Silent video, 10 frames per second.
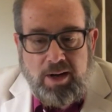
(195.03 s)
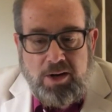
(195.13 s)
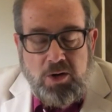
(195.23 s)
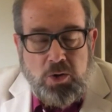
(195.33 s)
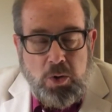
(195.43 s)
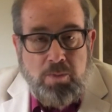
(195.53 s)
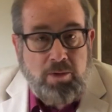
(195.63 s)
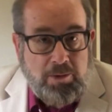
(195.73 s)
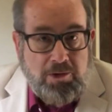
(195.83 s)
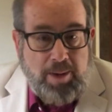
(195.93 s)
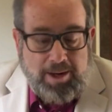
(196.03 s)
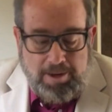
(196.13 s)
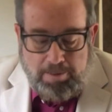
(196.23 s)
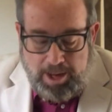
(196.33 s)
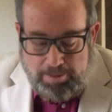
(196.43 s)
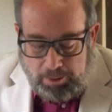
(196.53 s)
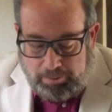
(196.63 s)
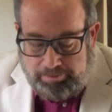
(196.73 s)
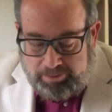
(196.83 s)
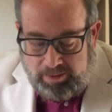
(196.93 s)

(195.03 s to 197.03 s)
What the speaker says: YouTube from respected people,